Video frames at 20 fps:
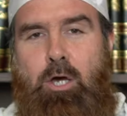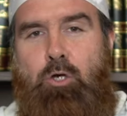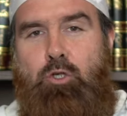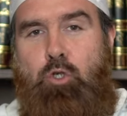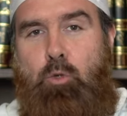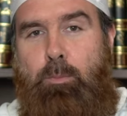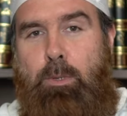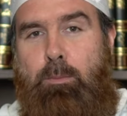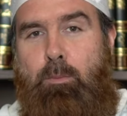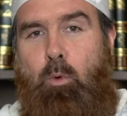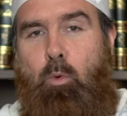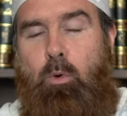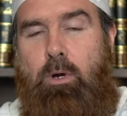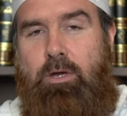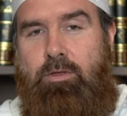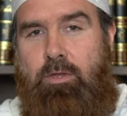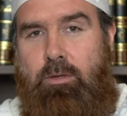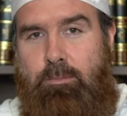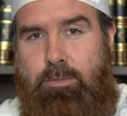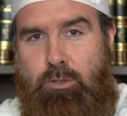So people
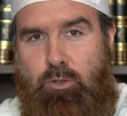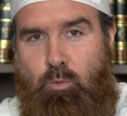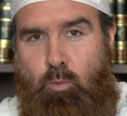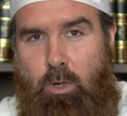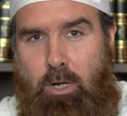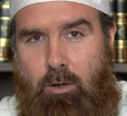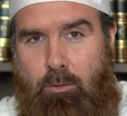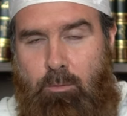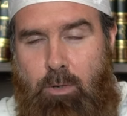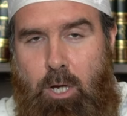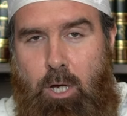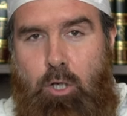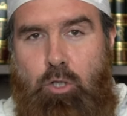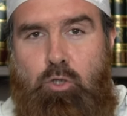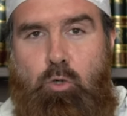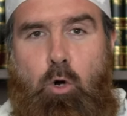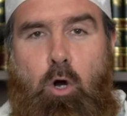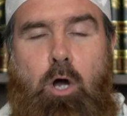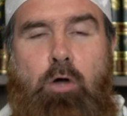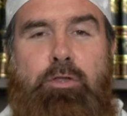wear them as well.
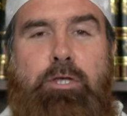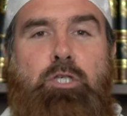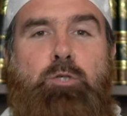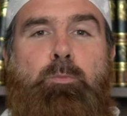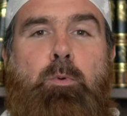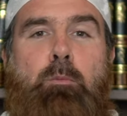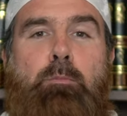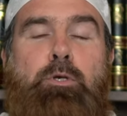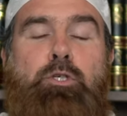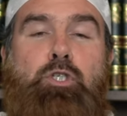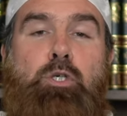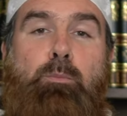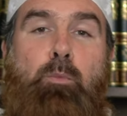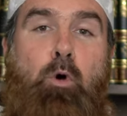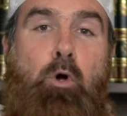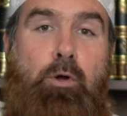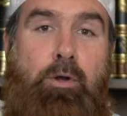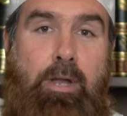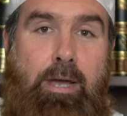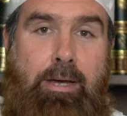So are these
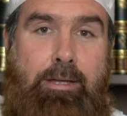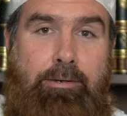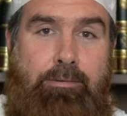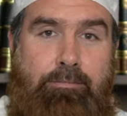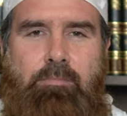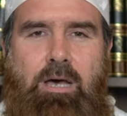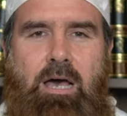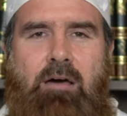permissible or not?